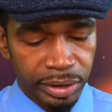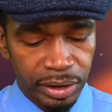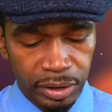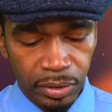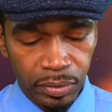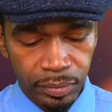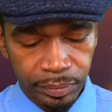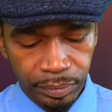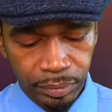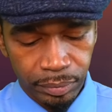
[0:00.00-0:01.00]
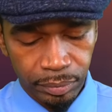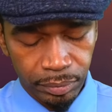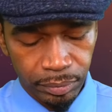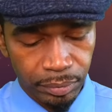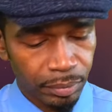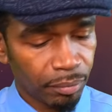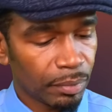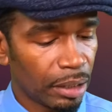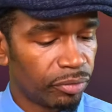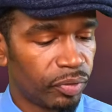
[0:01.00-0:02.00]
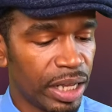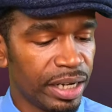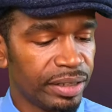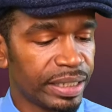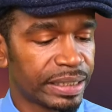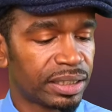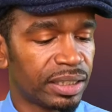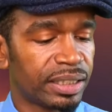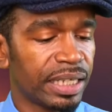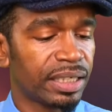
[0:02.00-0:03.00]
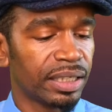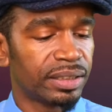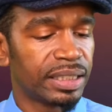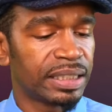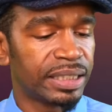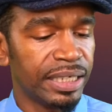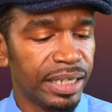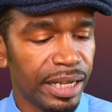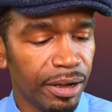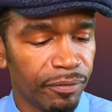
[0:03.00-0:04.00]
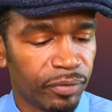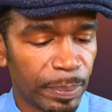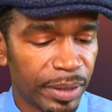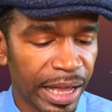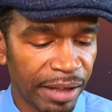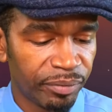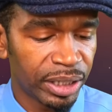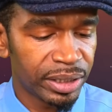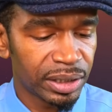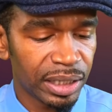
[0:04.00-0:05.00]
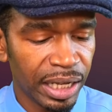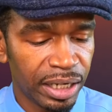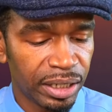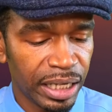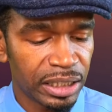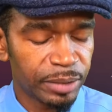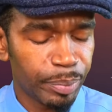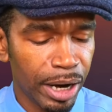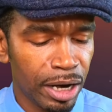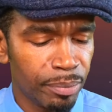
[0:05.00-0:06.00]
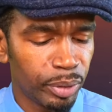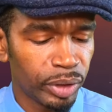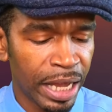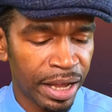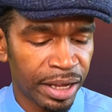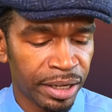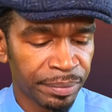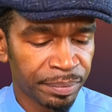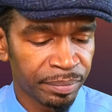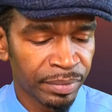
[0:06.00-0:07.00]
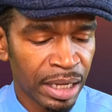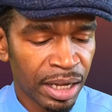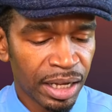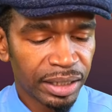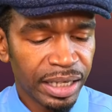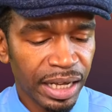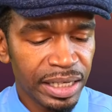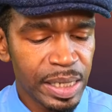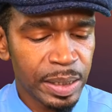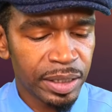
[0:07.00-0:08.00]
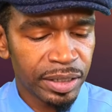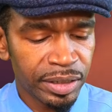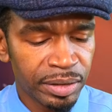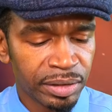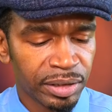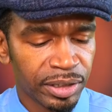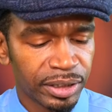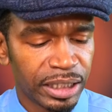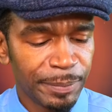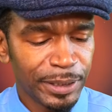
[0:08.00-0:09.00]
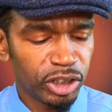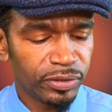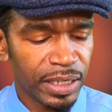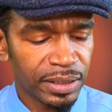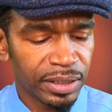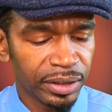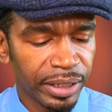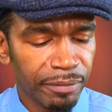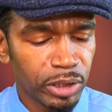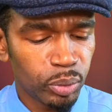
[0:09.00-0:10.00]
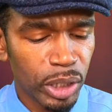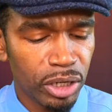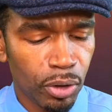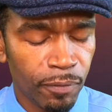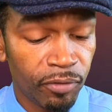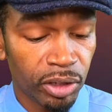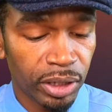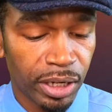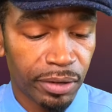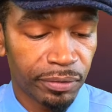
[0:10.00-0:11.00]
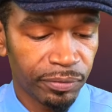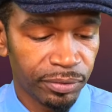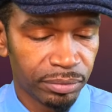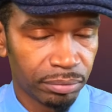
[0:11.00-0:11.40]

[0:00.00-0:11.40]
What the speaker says: So, reading this, descending from the heavens in an inspired bouquet, Caissa demonstrates the lengths we go for love.